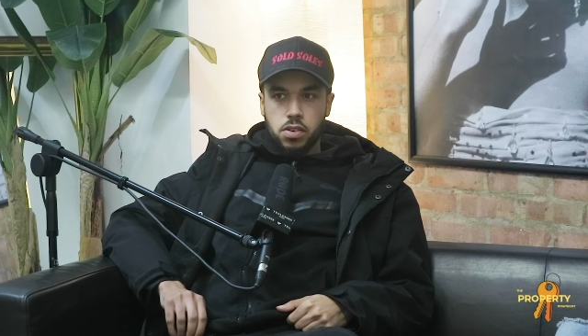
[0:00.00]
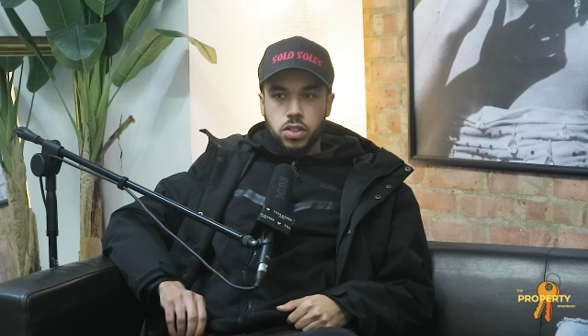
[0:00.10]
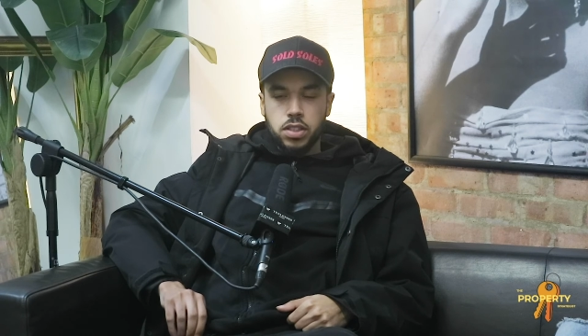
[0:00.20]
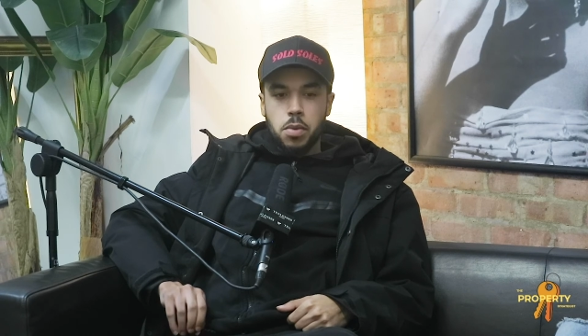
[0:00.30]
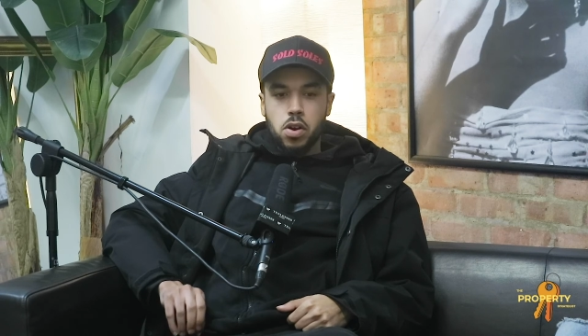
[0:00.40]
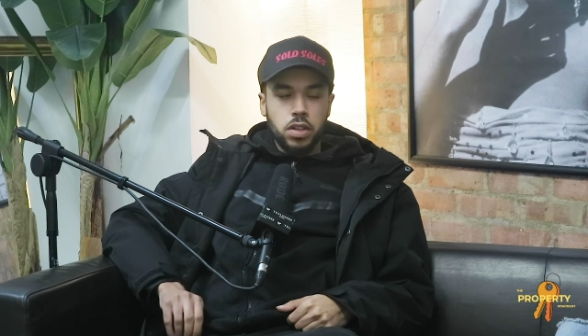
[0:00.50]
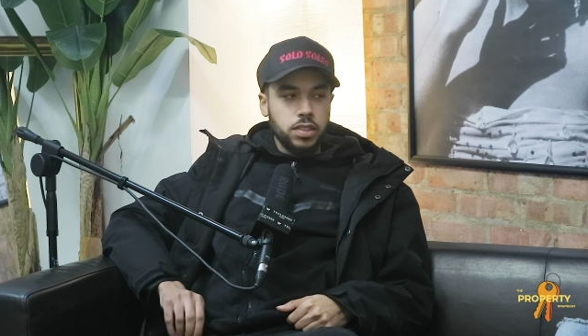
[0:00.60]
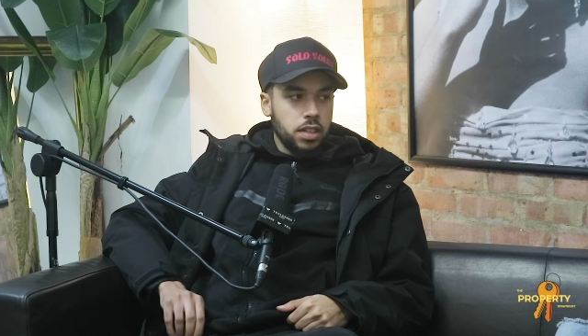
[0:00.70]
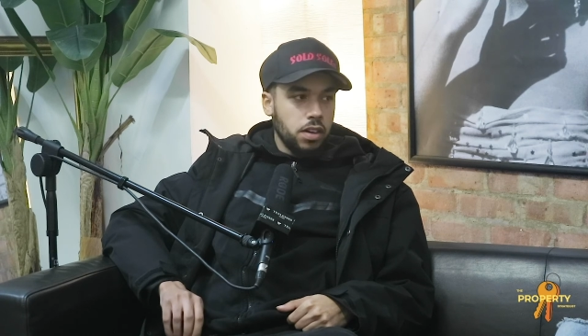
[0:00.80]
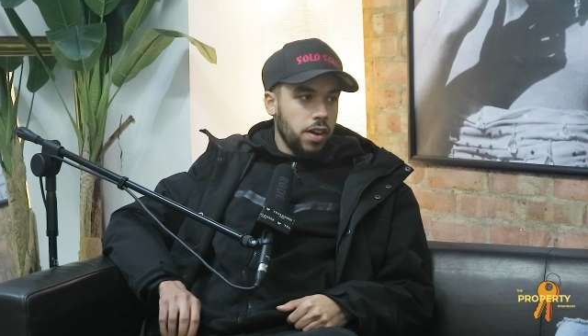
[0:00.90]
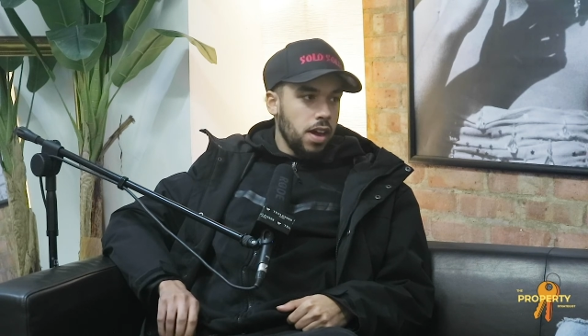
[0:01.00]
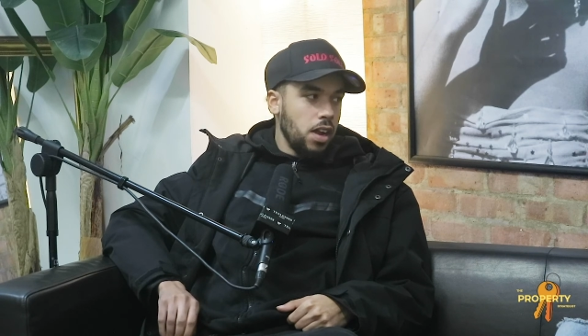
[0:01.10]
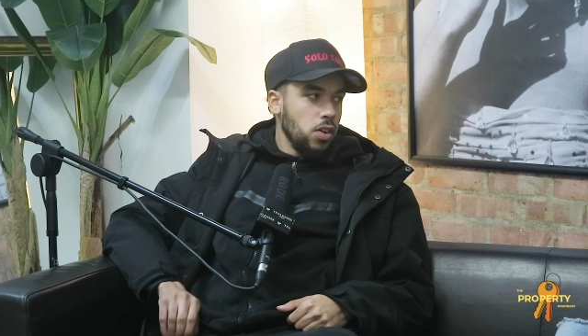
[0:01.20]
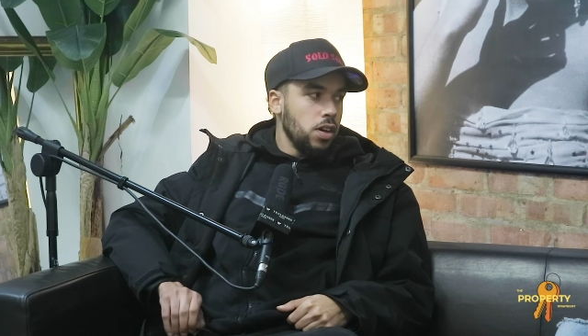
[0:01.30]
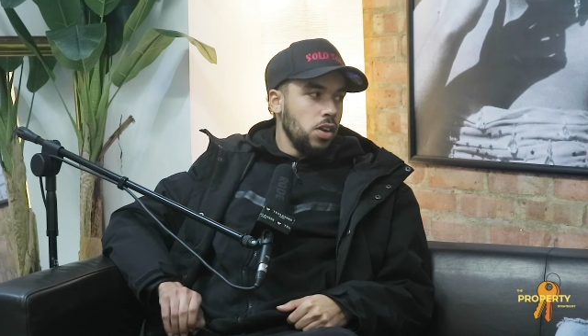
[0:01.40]
because I'm a content creator,
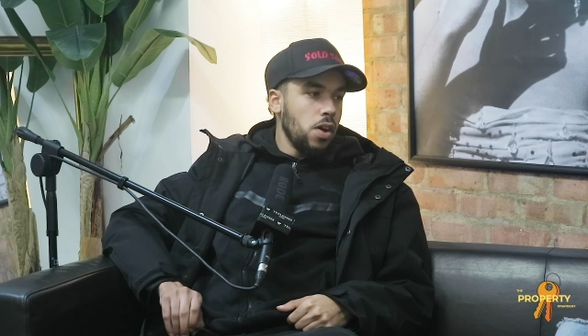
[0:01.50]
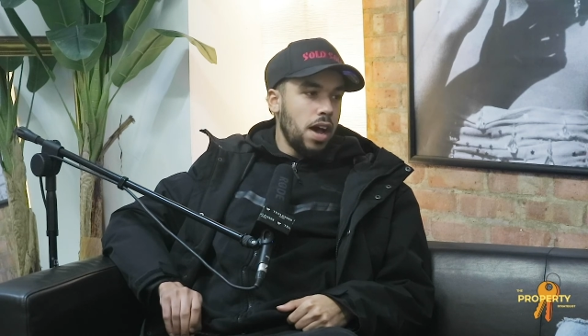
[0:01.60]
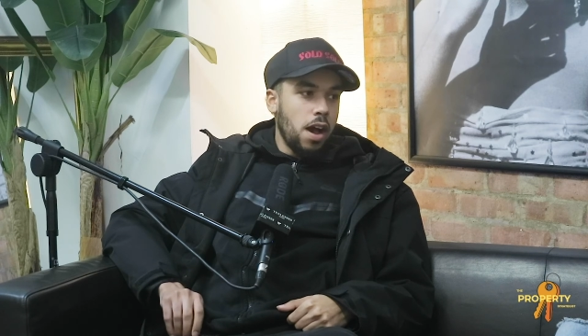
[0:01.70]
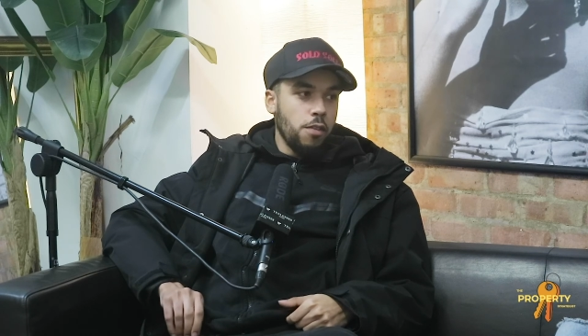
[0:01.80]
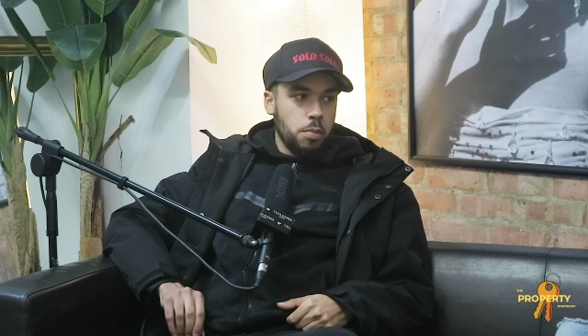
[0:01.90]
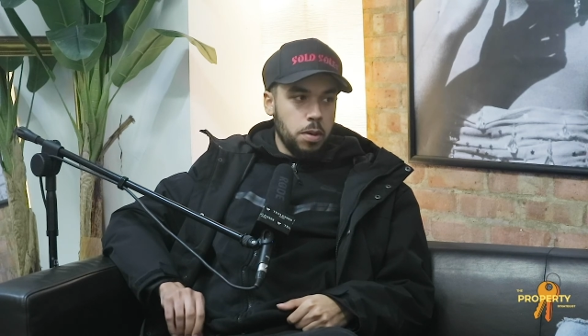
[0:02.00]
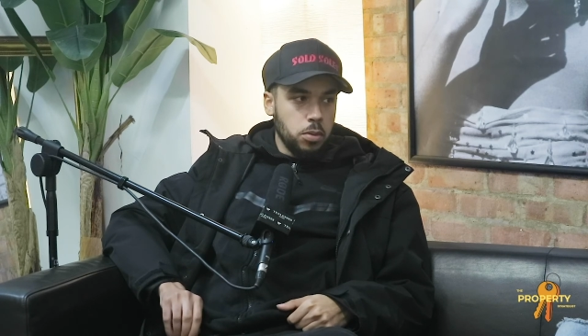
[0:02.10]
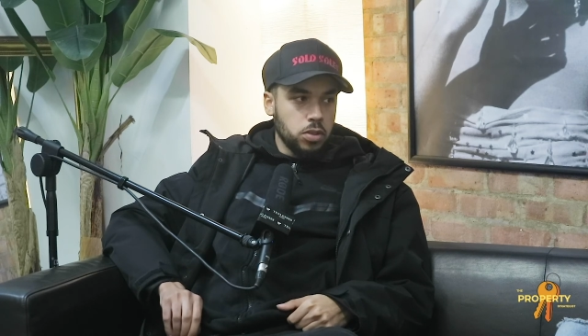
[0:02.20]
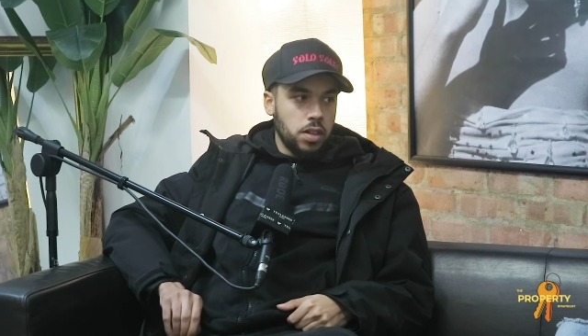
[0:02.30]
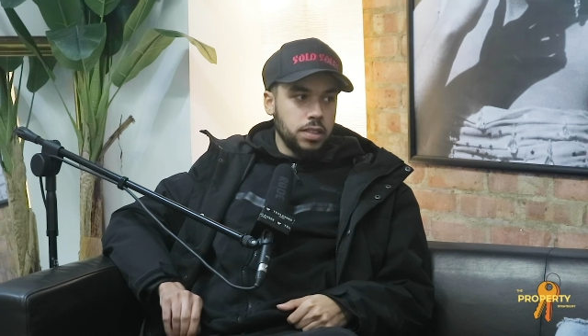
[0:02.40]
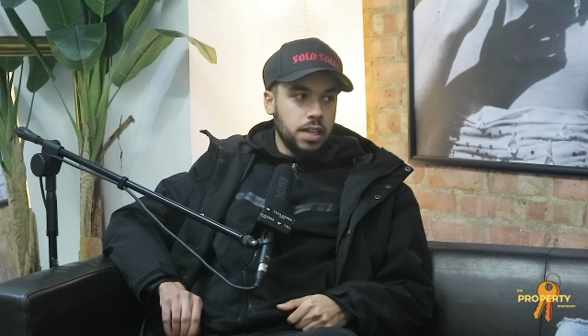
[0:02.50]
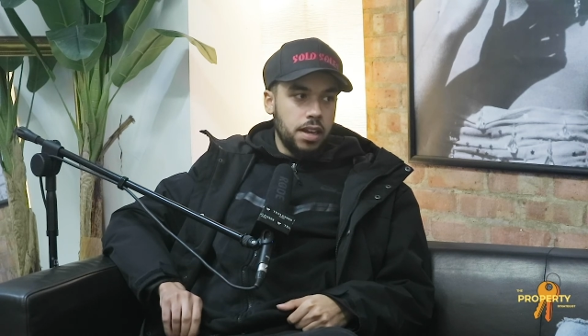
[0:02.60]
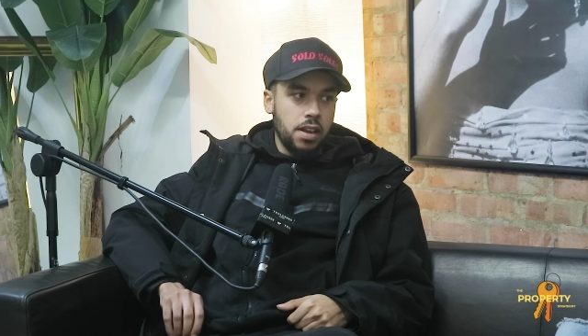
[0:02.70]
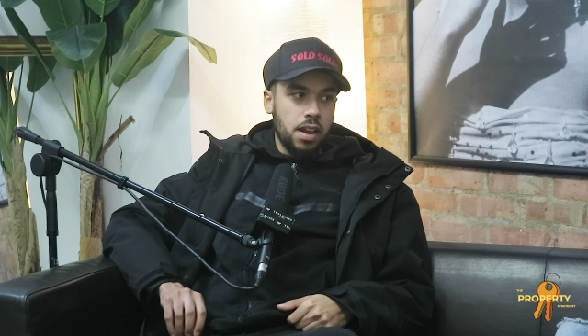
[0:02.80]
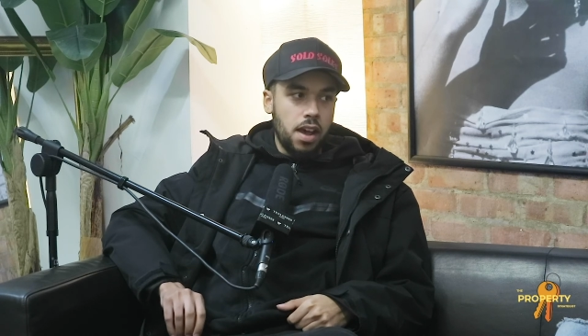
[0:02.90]
I look a lot at other people's
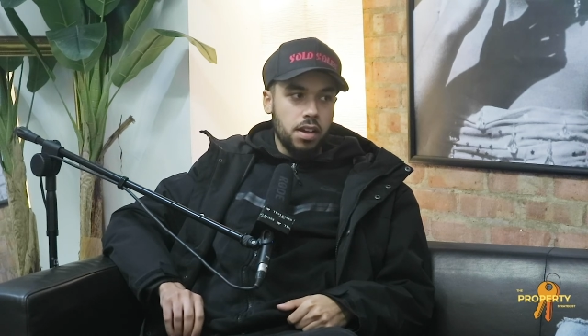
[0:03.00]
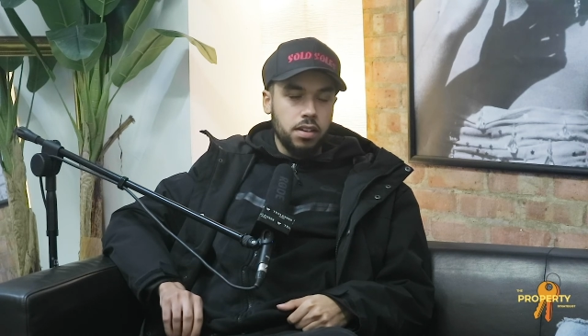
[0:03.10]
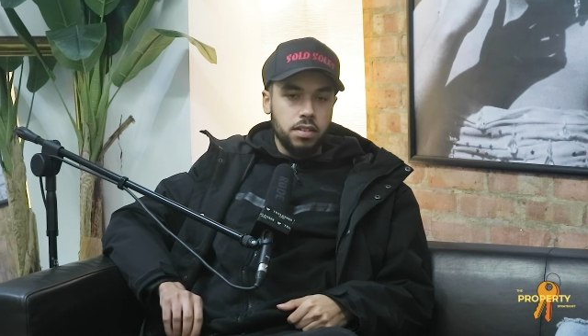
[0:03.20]
content and like